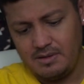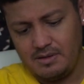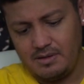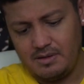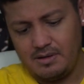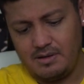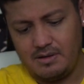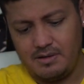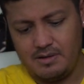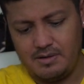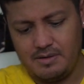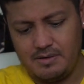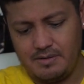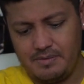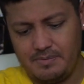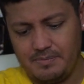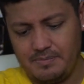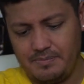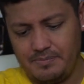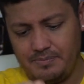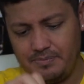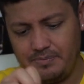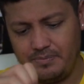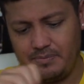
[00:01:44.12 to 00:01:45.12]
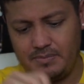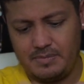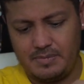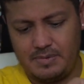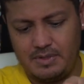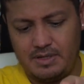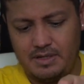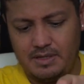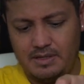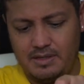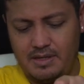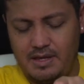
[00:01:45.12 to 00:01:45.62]
Um,
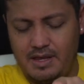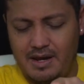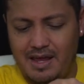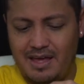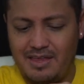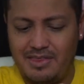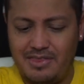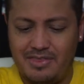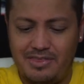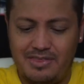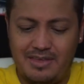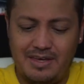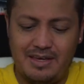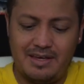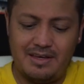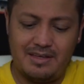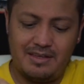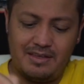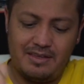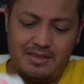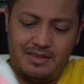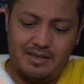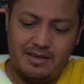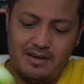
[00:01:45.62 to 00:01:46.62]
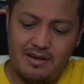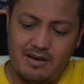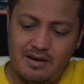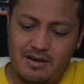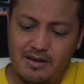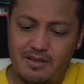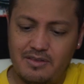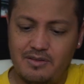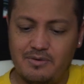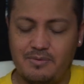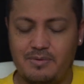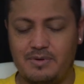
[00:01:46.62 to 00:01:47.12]
and then I think the
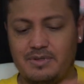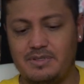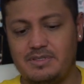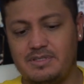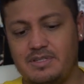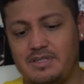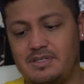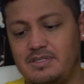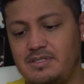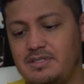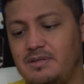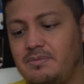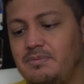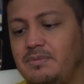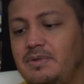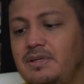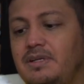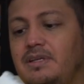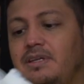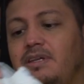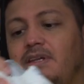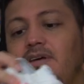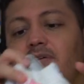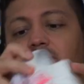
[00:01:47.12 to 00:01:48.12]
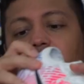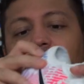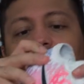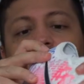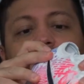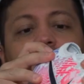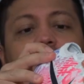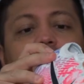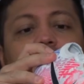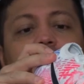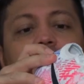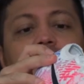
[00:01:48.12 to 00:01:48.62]
other one says something different.
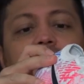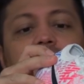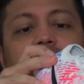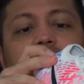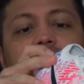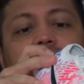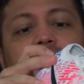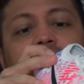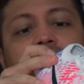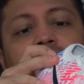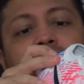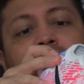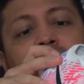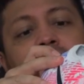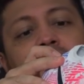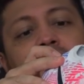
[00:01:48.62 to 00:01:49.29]
The other one says